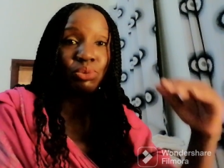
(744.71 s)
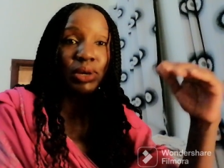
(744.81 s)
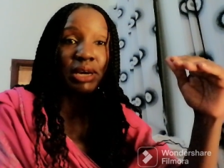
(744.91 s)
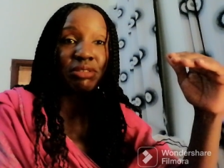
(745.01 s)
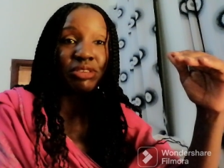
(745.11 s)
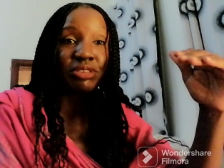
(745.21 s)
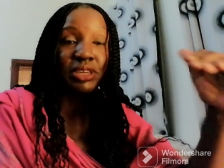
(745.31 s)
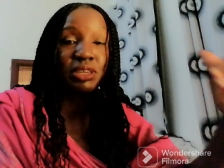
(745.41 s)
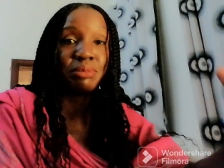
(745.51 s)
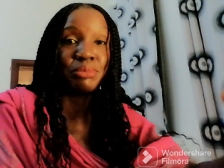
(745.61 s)
we have a
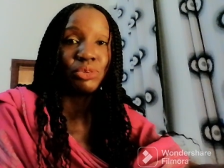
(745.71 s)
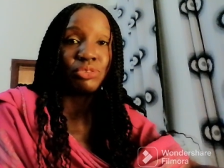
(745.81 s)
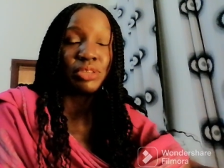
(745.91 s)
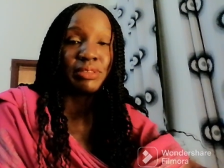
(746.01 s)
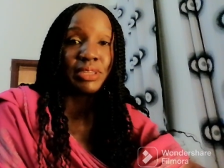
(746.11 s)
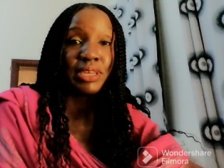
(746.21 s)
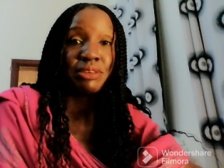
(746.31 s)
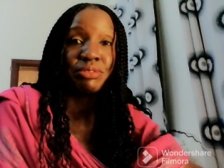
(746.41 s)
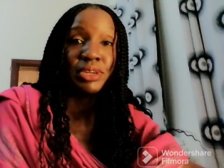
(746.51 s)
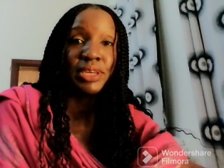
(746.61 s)
standard music that
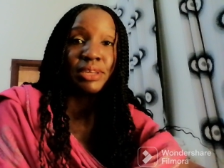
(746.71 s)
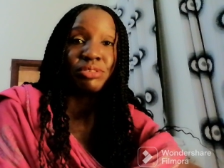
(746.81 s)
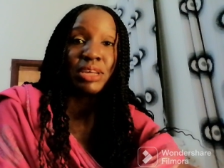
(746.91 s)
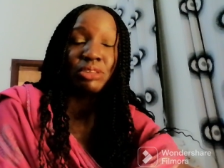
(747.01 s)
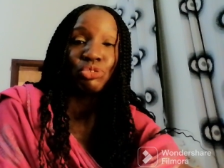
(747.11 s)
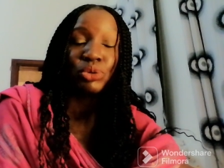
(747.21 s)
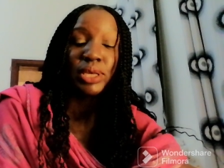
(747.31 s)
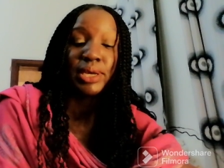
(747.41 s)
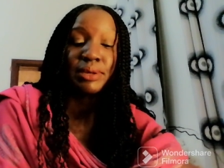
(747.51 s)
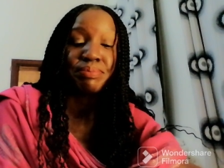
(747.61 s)
every guest has to
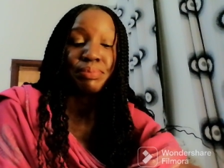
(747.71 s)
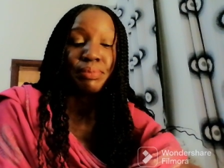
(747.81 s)
hear.